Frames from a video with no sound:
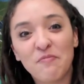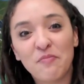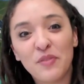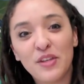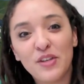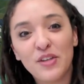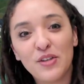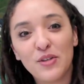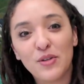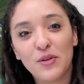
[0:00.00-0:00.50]

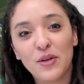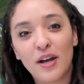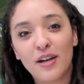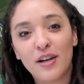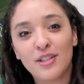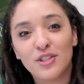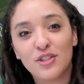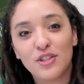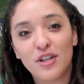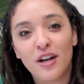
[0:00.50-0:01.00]
You are
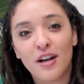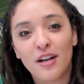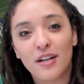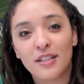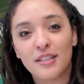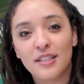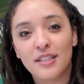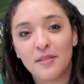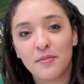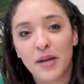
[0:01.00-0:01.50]
strong.
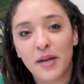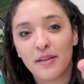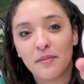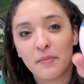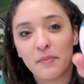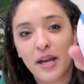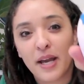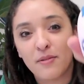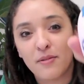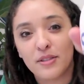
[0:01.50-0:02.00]
See, my
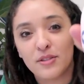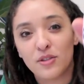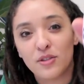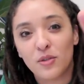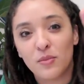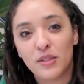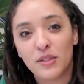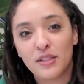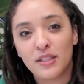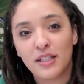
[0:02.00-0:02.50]
mine was
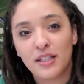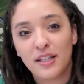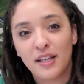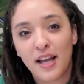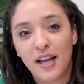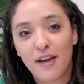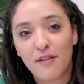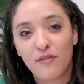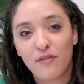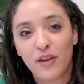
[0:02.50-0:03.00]
almost gonna
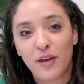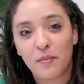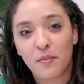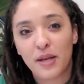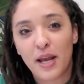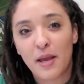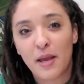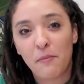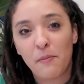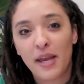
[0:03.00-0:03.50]
not fit, but
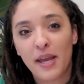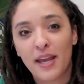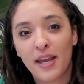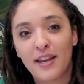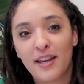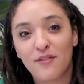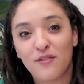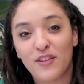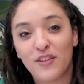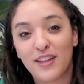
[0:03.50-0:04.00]
I made
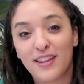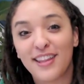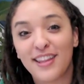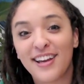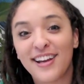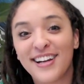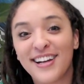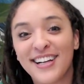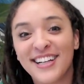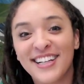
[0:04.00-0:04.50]
it fit
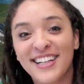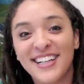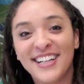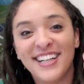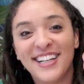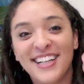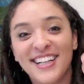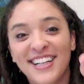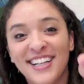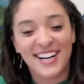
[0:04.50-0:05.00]
there.
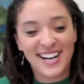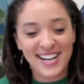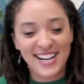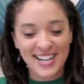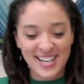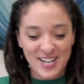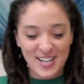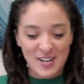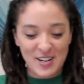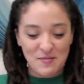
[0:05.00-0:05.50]

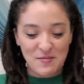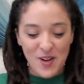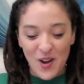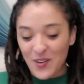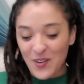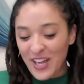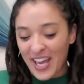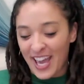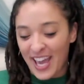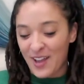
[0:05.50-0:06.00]
Um,
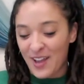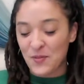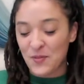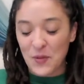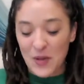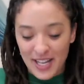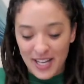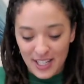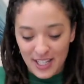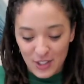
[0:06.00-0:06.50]
okay,
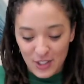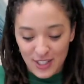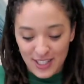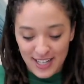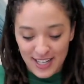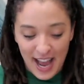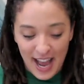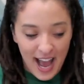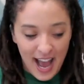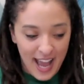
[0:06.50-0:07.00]
what could
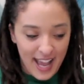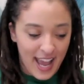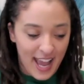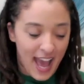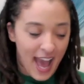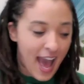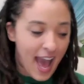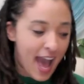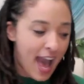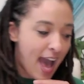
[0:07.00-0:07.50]
I
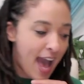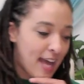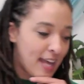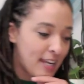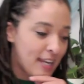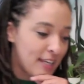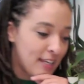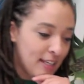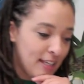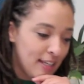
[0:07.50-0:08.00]
add?
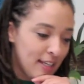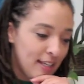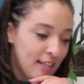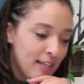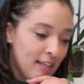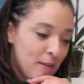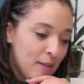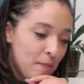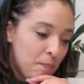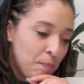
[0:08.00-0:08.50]

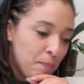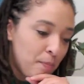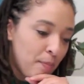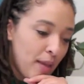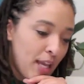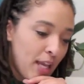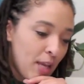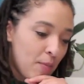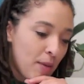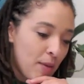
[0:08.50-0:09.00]

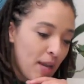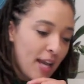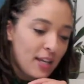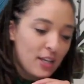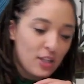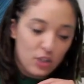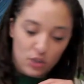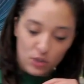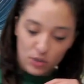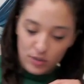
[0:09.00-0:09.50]
Maybe I
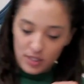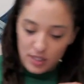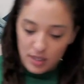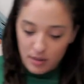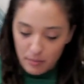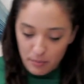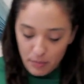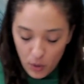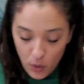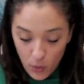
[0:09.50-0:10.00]
could do
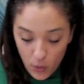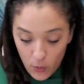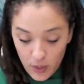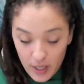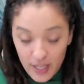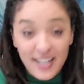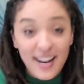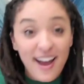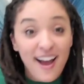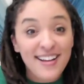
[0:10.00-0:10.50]
some
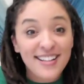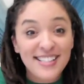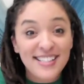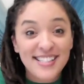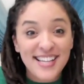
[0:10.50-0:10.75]
polka dots